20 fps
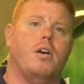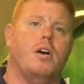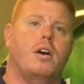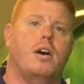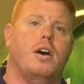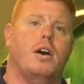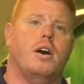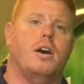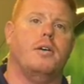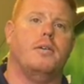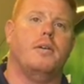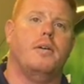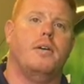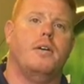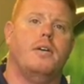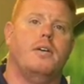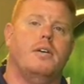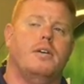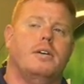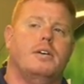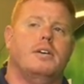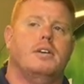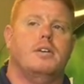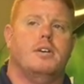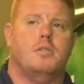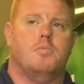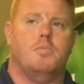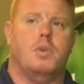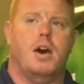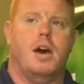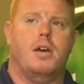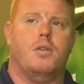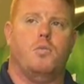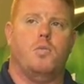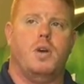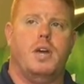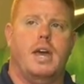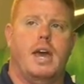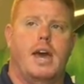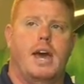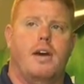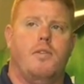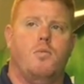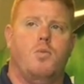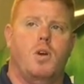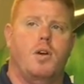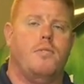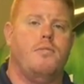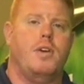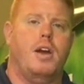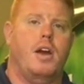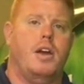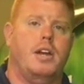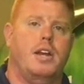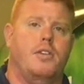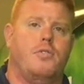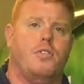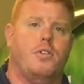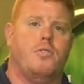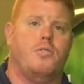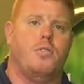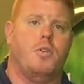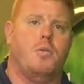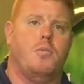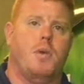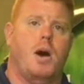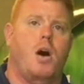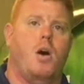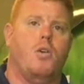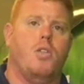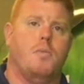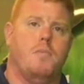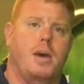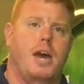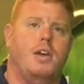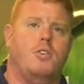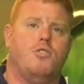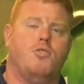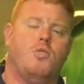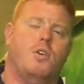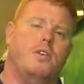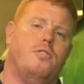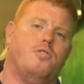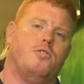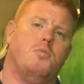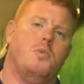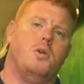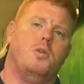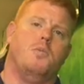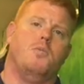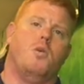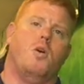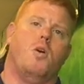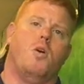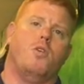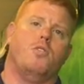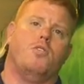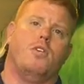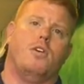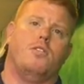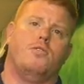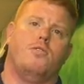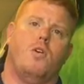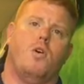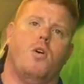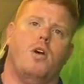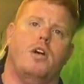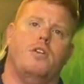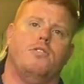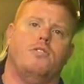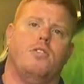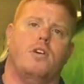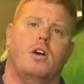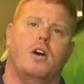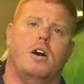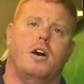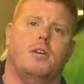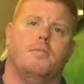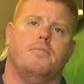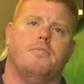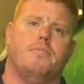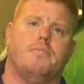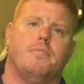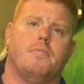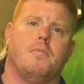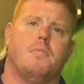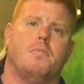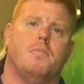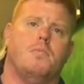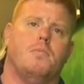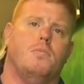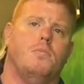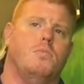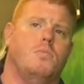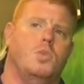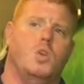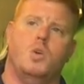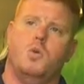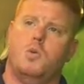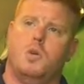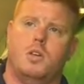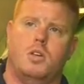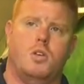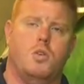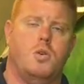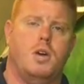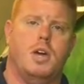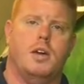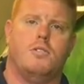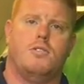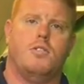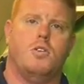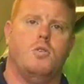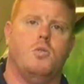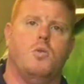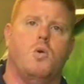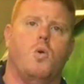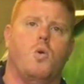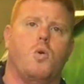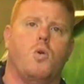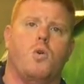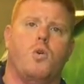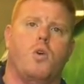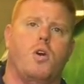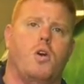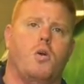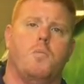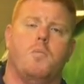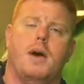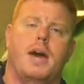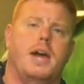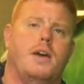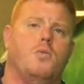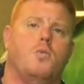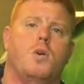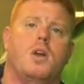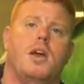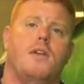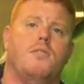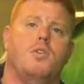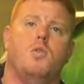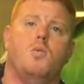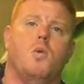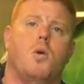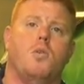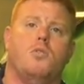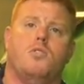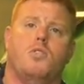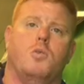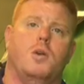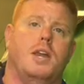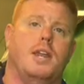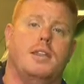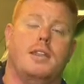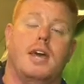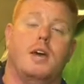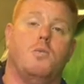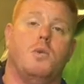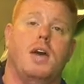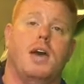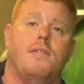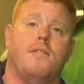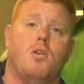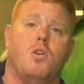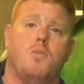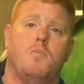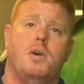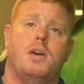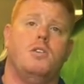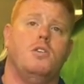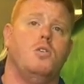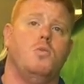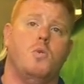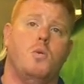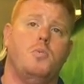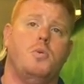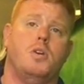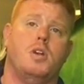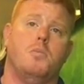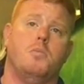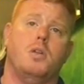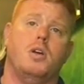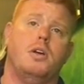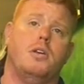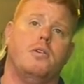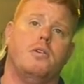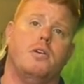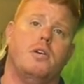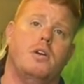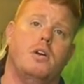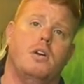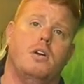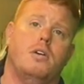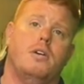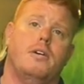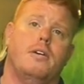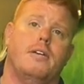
Uh, but we have we are very different from all the mainstream smoothie bars as far as you you get to order or make whatever you want to. Anything we have on the menu, we'll put in a blender.